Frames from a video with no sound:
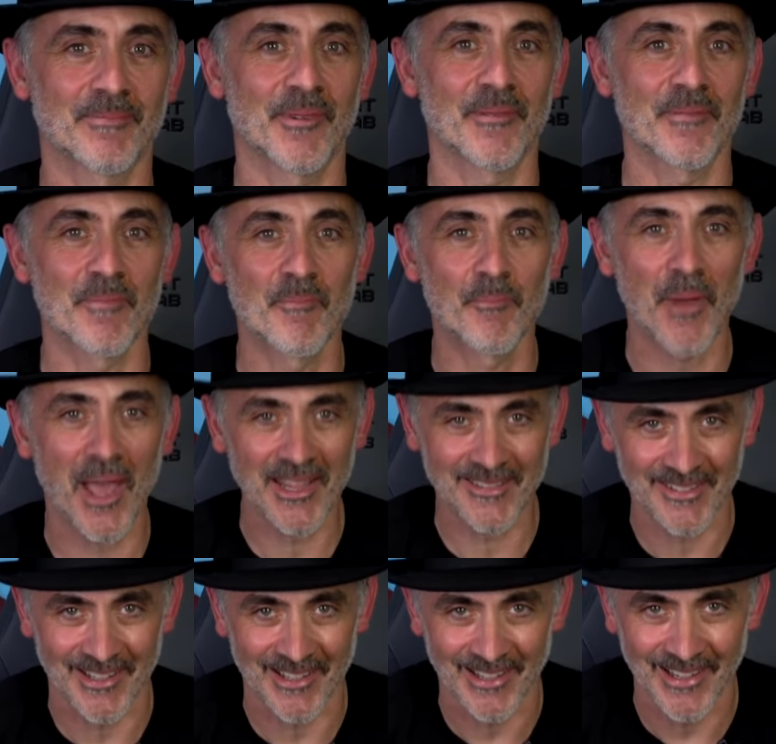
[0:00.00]
but
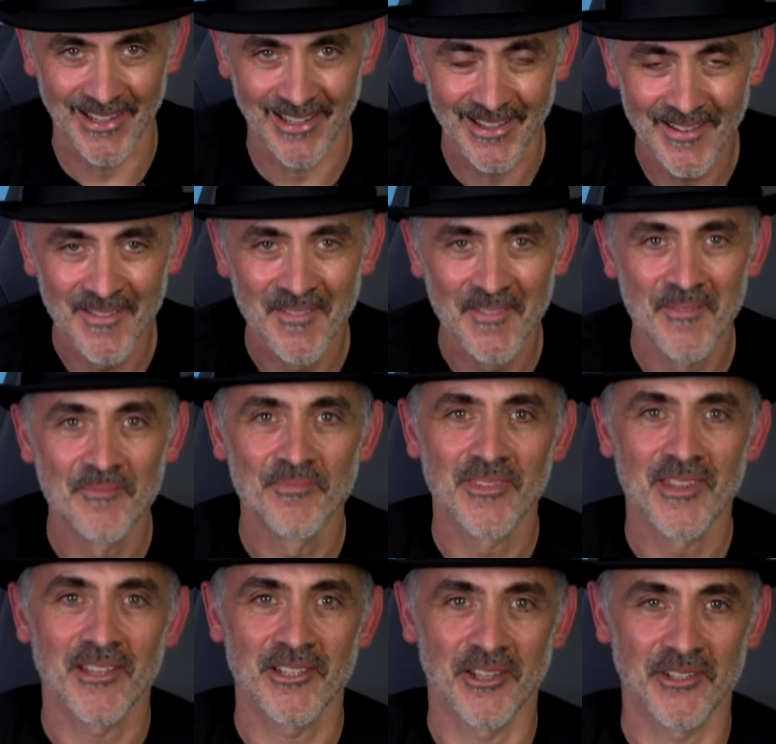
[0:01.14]
basically
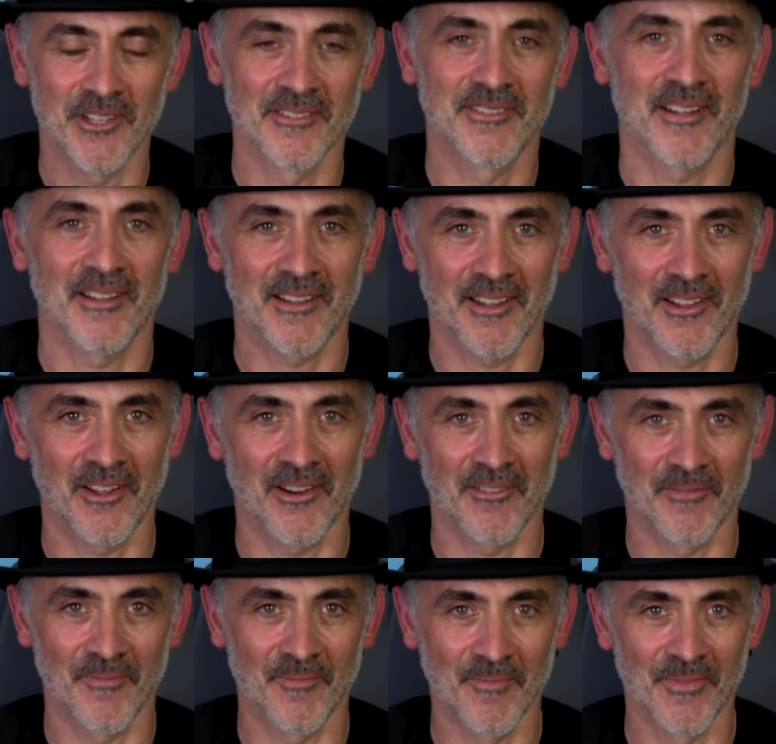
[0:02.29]
you use a kind
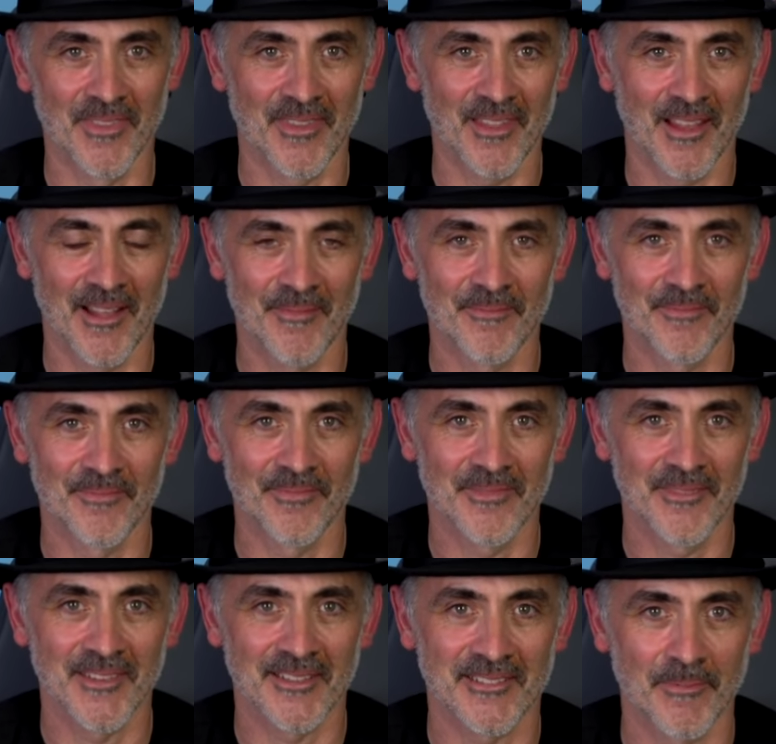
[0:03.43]
of um,
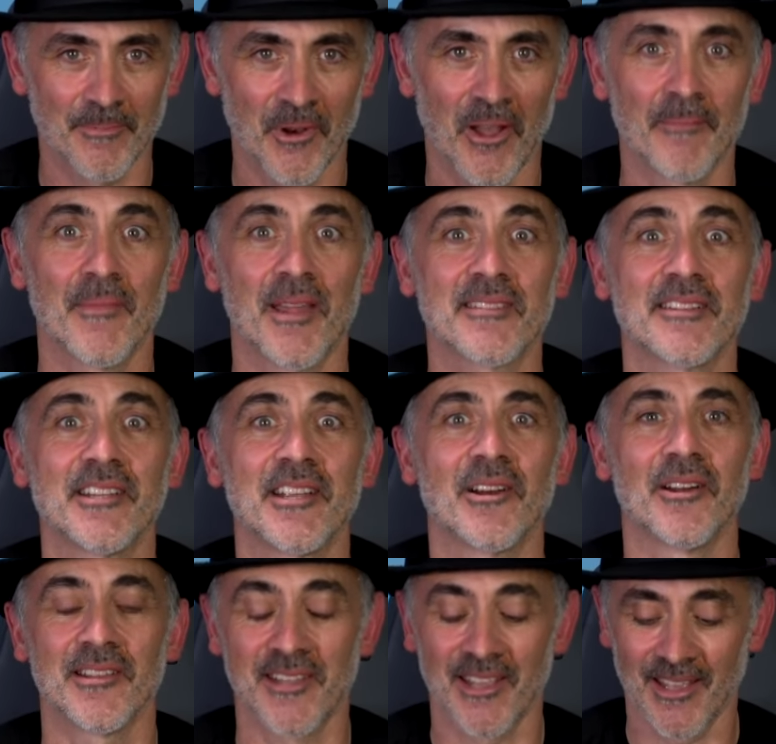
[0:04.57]
this sublime messaging
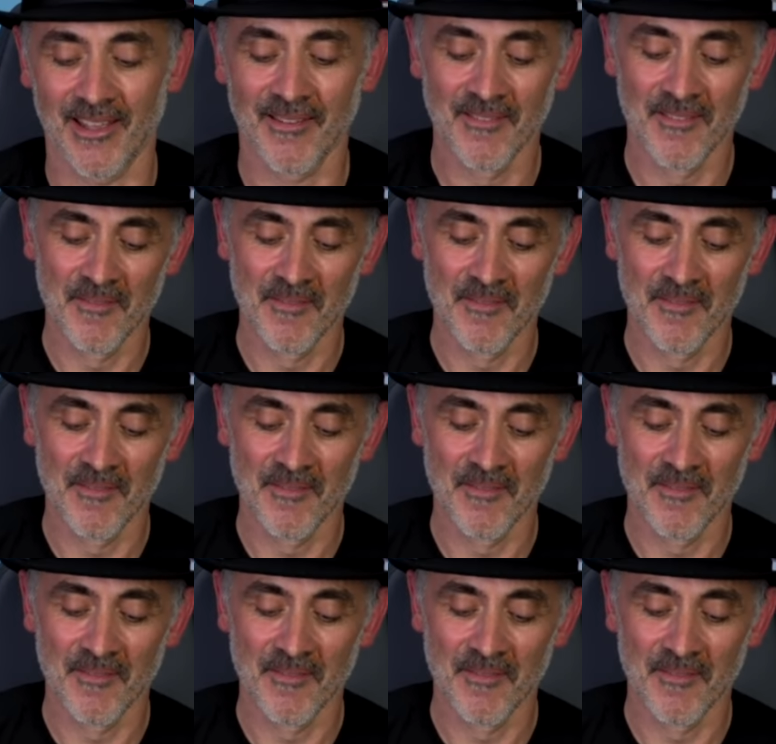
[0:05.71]
idea